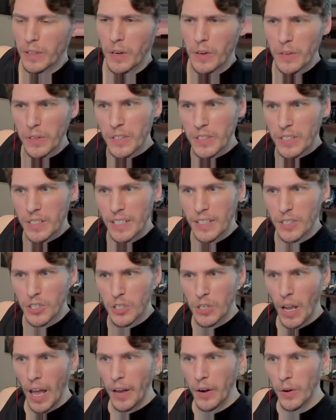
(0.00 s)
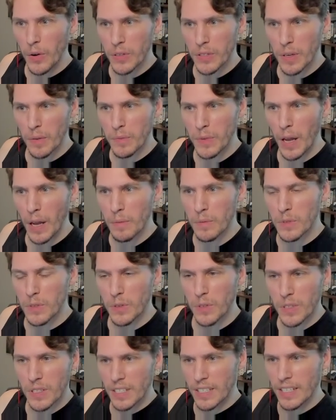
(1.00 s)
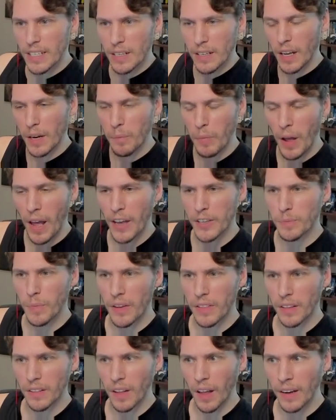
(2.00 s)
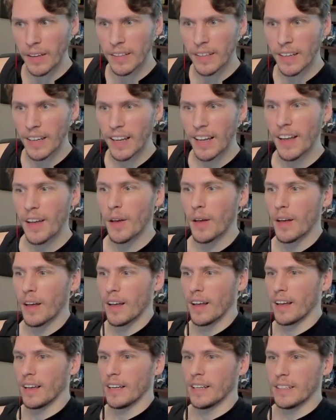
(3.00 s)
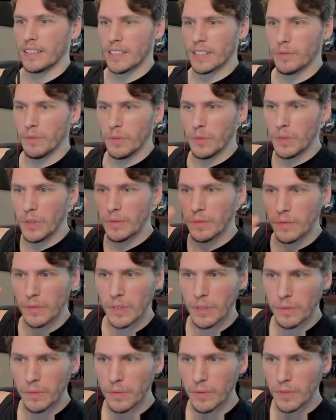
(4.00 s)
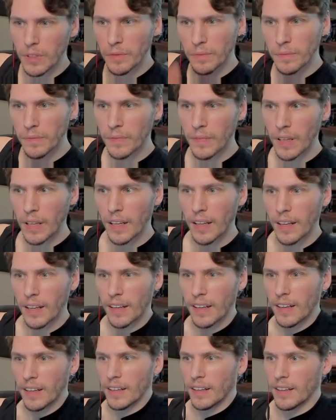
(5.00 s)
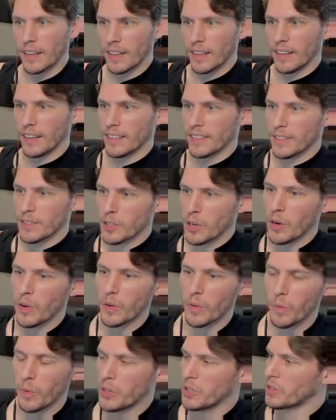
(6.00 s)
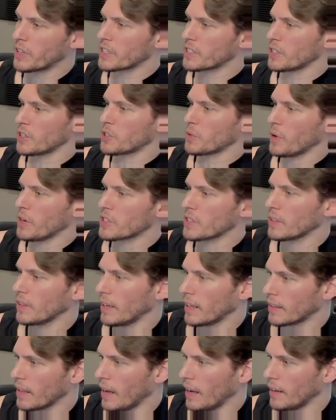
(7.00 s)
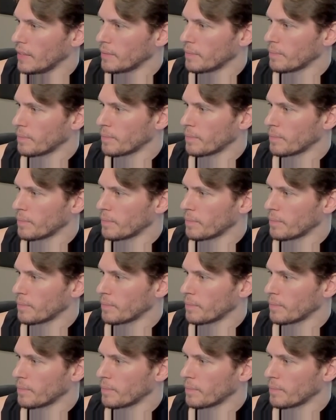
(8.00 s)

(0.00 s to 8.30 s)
You know, you can see the shadow sometimes. You just see it kind of pass by the light. Just whoom, whoom, whoom. So when you're in a situation like that,